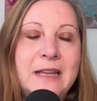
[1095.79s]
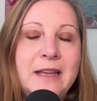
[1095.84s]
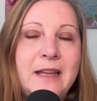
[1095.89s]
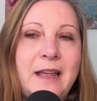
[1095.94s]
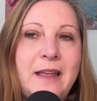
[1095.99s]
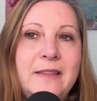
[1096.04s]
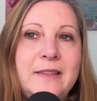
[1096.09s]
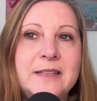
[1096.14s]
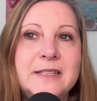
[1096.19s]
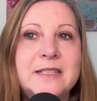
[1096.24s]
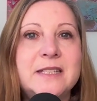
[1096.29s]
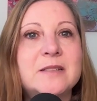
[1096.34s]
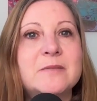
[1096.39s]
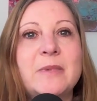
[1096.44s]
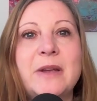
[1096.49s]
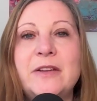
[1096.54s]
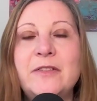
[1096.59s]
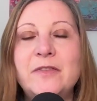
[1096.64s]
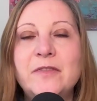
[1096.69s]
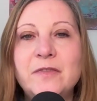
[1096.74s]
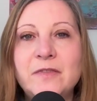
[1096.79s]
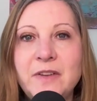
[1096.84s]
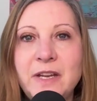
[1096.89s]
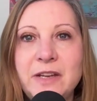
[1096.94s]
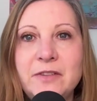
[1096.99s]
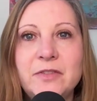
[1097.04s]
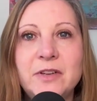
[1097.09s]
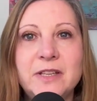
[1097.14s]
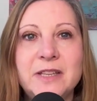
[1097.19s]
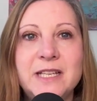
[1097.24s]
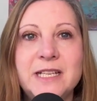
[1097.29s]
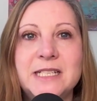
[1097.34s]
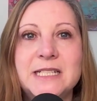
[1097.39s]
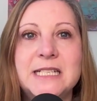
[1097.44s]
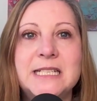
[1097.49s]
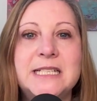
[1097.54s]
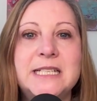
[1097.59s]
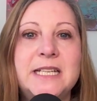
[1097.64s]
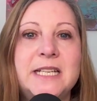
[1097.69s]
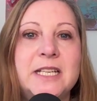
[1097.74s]
And this is my favorite thing
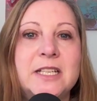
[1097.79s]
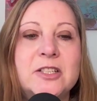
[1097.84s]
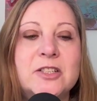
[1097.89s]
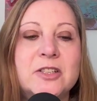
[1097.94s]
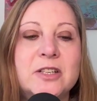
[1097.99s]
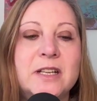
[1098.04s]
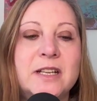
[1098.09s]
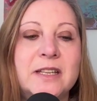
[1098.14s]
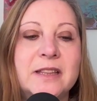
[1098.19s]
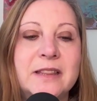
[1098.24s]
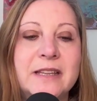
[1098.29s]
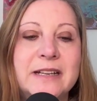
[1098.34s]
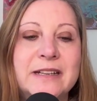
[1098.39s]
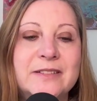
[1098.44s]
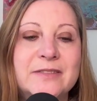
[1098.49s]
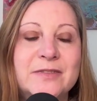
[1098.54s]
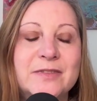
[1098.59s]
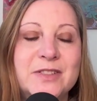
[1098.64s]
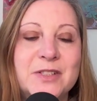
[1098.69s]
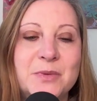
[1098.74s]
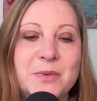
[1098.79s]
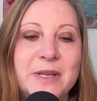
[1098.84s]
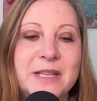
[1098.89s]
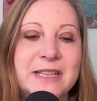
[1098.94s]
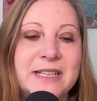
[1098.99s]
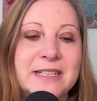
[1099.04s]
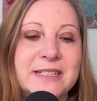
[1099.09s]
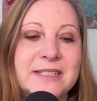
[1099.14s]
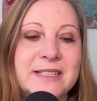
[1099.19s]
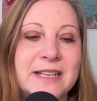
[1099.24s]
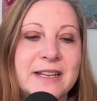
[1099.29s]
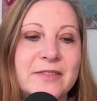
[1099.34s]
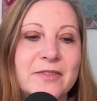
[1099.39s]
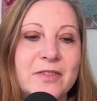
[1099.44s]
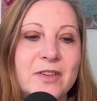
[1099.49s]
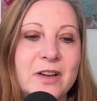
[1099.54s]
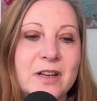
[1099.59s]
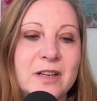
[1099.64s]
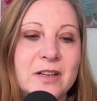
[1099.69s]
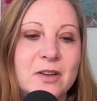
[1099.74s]
to teach, and I love doing this. I've
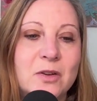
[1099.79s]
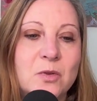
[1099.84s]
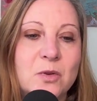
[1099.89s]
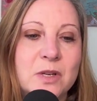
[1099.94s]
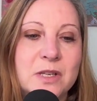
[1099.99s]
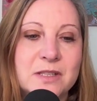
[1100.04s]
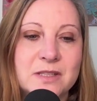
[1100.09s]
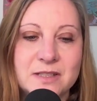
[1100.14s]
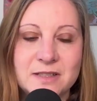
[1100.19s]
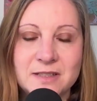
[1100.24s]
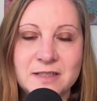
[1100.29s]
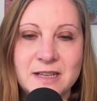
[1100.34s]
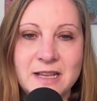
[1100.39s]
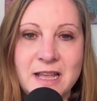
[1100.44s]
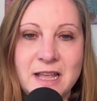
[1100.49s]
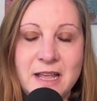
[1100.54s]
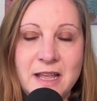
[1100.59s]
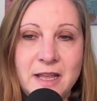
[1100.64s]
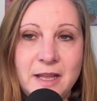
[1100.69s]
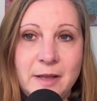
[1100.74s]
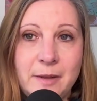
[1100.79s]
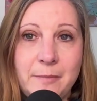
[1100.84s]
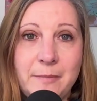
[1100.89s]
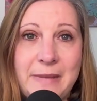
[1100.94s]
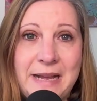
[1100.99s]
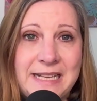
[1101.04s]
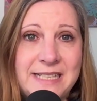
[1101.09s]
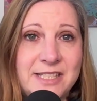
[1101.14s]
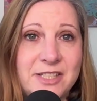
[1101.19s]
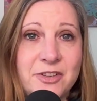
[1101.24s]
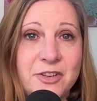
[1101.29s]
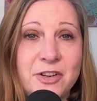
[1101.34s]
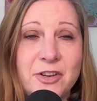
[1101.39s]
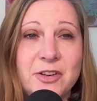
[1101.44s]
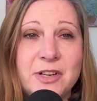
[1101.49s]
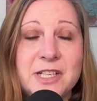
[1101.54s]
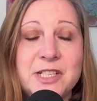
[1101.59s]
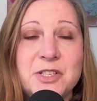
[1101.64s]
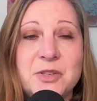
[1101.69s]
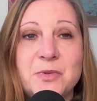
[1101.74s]
got a course, Master Your
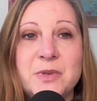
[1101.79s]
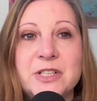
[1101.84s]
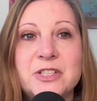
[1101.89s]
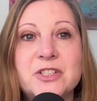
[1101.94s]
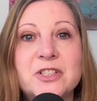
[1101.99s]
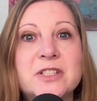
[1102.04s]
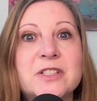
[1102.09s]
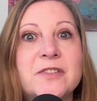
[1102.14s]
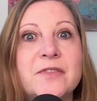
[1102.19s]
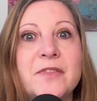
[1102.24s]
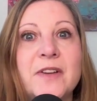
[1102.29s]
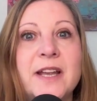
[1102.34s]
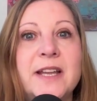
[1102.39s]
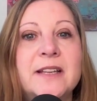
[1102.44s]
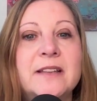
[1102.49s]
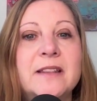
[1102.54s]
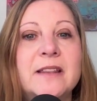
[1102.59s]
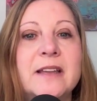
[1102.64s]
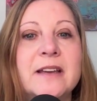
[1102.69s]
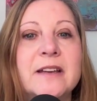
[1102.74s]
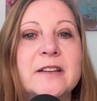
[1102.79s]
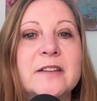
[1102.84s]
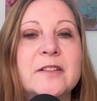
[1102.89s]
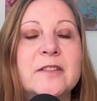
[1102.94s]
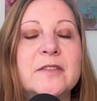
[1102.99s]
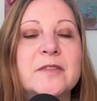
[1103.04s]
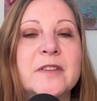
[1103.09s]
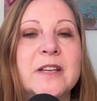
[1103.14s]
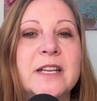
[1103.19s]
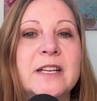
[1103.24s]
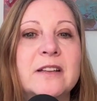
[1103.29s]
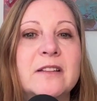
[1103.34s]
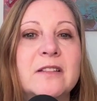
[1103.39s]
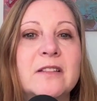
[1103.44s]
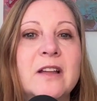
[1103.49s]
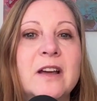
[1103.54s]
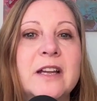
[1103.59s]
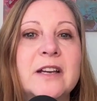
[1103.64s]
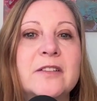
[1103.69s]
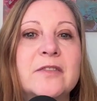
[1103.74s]
Intuition to Find Love, and a
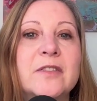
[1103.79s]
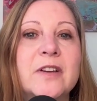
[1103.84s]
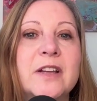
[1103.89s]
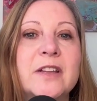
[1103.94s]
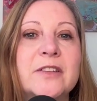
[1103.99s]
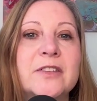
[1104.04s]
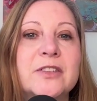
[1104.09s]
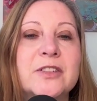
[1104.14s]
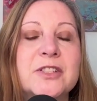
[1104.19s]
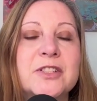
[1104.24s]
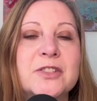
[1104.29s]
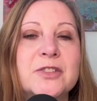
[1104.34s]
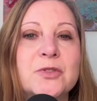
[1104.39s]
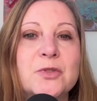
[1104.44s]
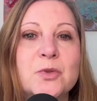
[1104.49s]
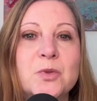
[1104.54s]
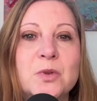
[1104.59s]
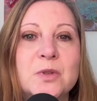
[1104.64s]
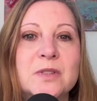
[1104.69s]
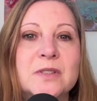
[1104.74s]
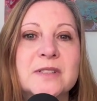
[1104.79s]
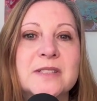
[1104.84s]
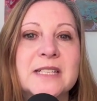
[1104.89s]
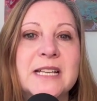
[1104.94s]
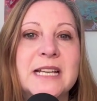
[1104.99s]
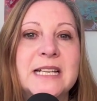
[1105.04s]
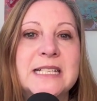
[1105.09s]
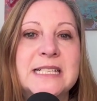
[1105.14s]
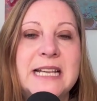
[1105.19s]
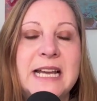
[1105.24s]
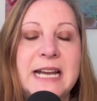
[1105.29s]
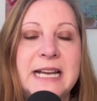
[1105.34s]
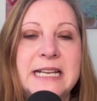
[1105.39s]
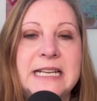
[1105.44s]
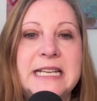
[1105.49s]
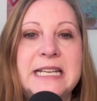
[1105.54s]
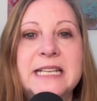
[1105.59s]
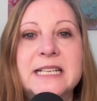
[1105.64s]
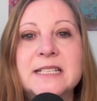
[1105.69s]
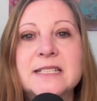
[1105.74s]
lot of other tools and
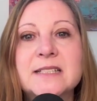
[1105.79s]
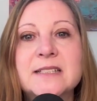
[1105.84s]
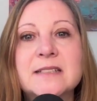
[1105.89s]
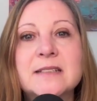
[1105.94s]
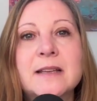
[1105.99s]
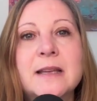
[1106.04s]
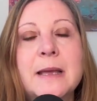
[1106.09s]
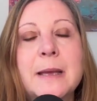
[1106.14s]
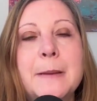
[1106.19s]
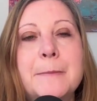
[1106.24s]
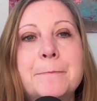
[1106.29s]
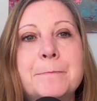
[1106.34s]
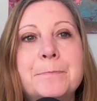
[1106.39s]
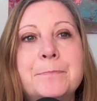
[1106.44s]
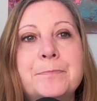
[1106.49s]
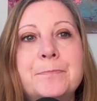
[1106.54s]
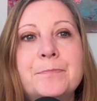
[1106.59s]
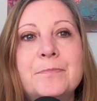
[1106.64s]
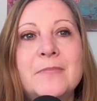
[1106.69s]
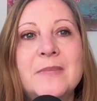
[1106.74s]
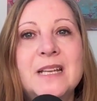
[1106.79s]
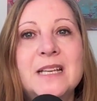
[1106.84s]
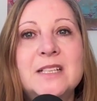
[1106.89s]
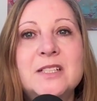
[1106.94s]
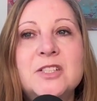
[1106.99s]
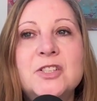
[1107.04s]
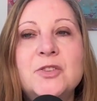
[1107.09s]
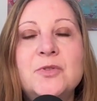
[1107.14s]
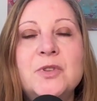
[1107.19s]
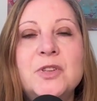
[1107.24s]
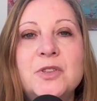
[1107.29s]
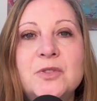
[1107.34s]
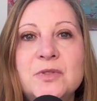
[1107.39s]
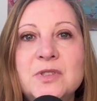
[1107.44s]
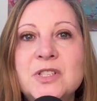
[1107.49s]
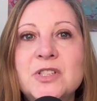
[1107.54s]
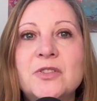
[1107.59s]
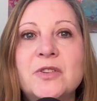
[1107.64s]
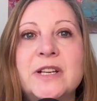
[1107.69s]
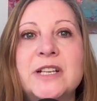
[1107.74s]
techniques and to
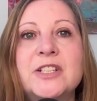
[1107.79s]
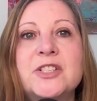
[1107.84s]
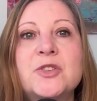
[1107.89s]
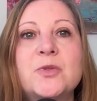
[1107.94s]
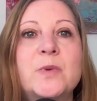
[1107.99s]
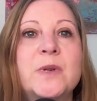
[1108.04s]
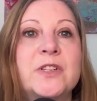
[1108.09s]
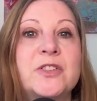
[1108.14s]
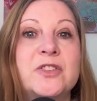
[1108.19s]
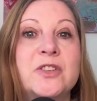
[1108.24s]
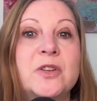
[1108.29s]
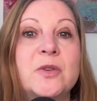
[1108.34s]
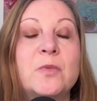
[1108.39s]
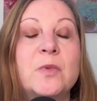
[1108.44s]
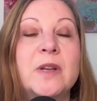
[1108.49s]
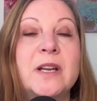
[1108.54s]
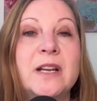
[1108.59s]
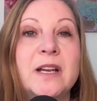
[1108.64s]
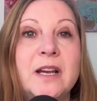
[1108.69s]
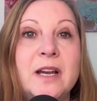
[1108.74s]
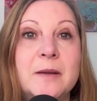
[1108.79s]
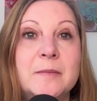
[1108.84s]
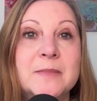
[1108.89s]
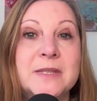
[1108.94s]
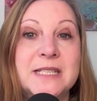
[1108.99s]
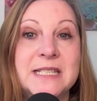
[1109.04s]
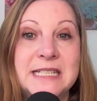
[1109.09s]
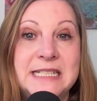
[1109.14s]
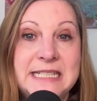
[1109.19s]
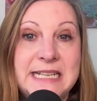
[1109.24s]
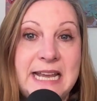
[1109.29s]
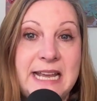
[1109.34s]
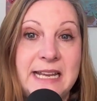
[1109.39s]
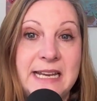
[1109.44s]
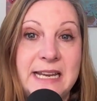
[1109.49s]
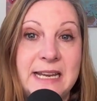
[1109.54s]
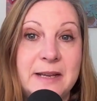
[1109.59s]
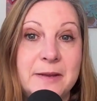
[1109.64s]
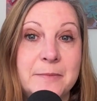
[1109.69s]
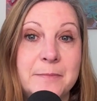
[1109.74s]
use your intuition when it comes to
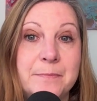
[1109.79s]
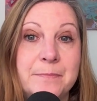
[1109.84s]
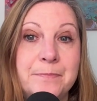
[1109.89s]
dating.